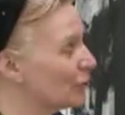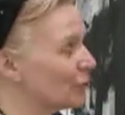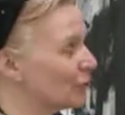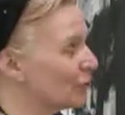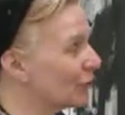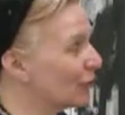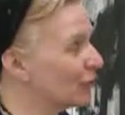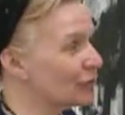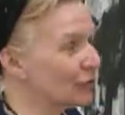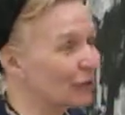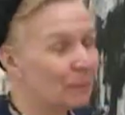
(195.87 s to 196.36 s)

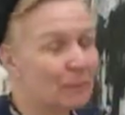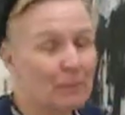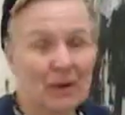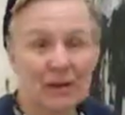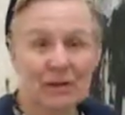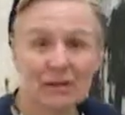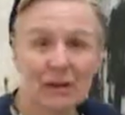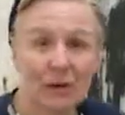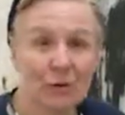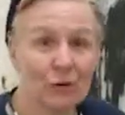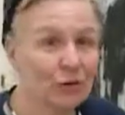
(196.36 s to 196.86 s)
Just because I
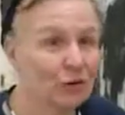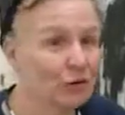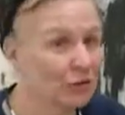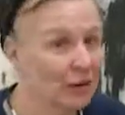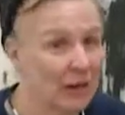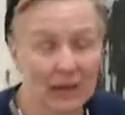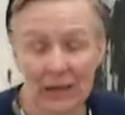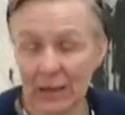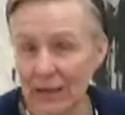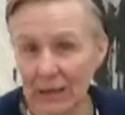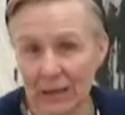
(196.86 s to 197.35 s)
picked out a
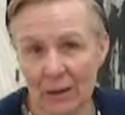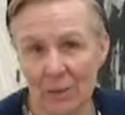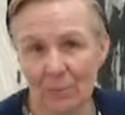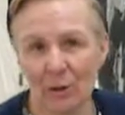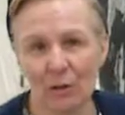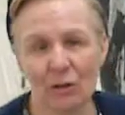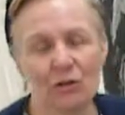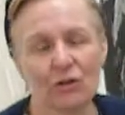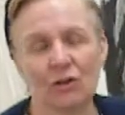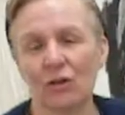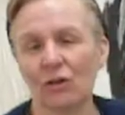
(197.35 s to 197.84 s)
second
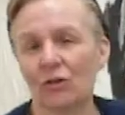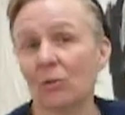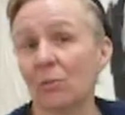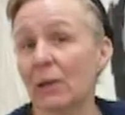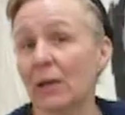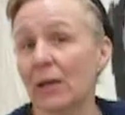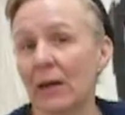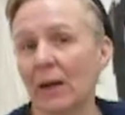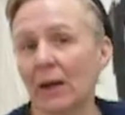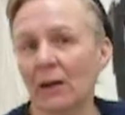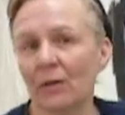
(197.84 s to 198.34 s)
image doesn't
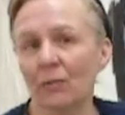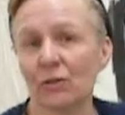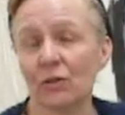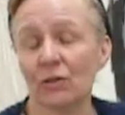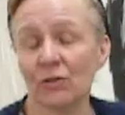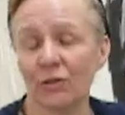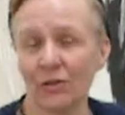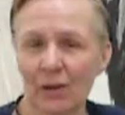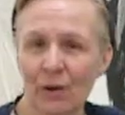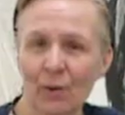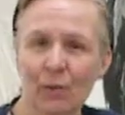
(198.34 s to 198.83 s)
mean I have
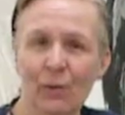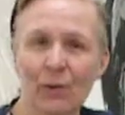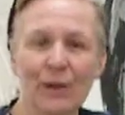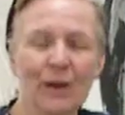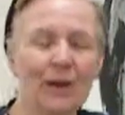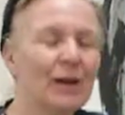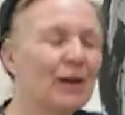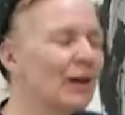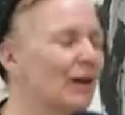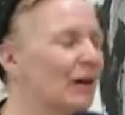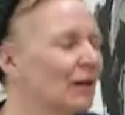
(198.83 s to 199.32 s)
to stick
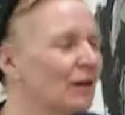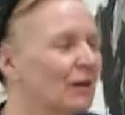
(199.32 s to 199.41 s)
with it.